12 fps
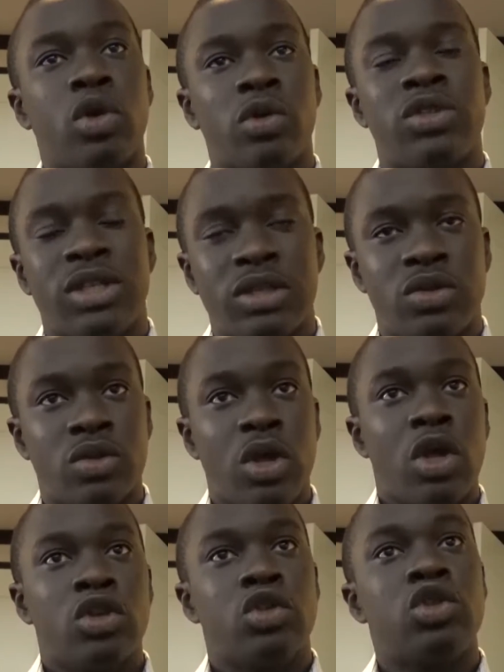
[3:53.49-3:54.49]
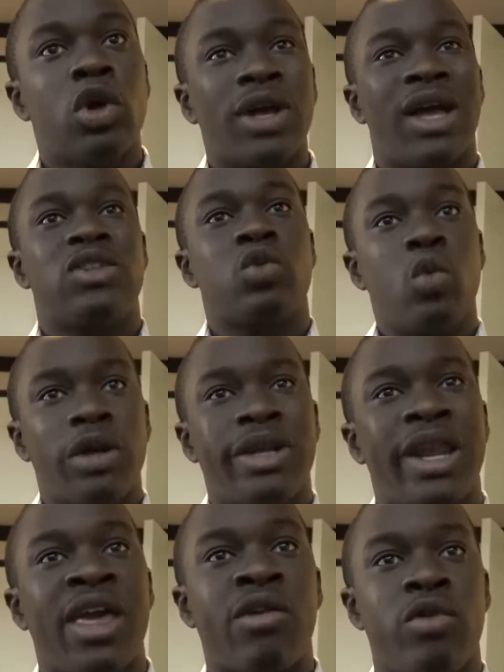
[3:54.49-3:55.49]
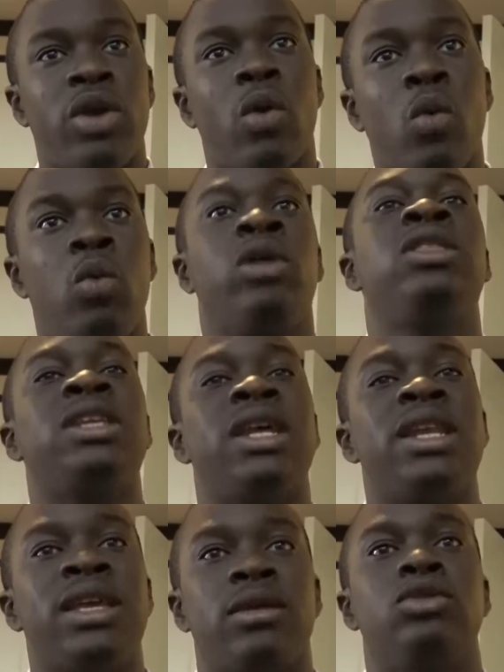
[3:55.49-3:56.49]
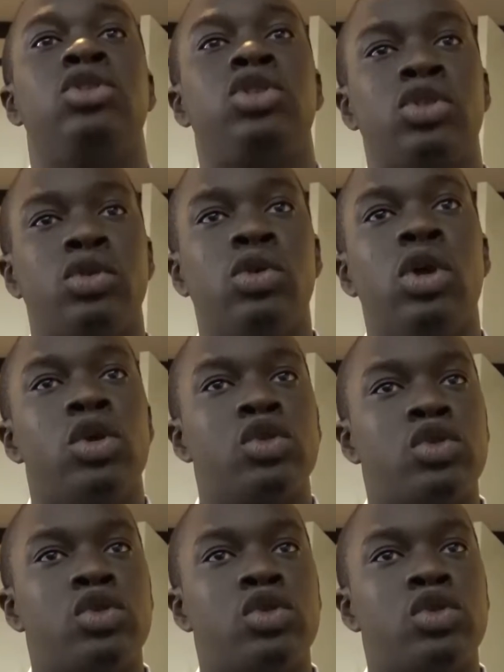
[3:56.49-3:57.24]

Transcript: talk as one and agree on one thing that they can do